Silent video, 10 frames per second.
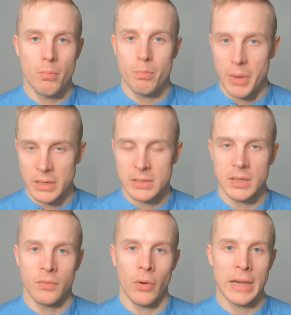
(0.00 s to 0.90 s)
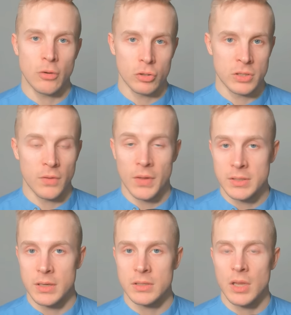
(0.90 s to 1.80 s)
But if your antioxidant
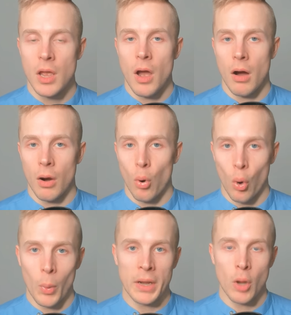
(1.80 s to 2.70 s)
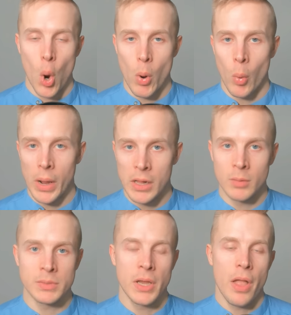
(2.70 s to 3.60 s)
defenses are already
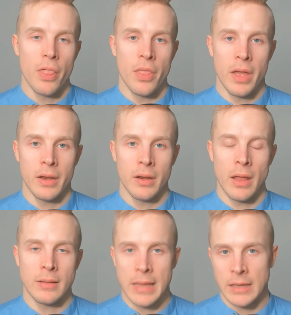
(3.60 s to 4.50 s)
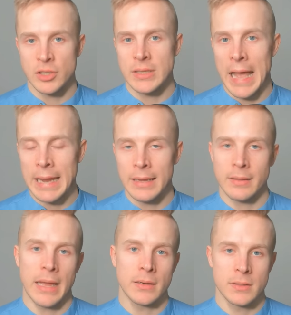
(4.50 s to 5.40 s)
overwhelmed, then uh, yeah, just
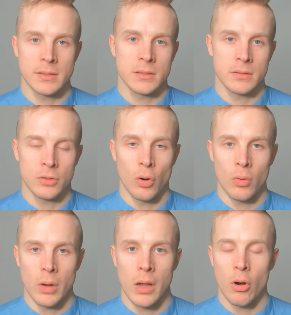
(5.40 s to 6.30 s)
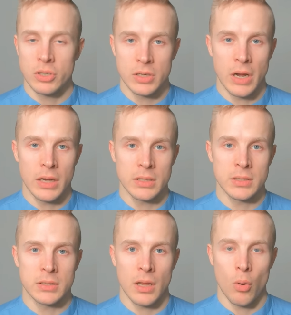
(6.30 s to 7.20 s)
adding that, you know, uh,
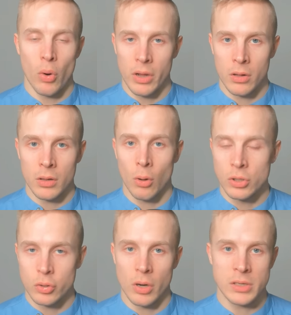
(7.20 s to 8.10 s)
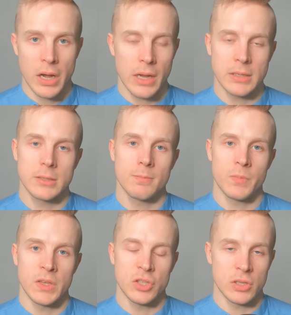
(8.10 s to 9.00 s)
oxidized uh, oil onto your diet
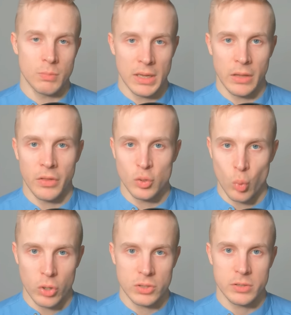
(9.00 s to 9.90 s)
is just making things worse.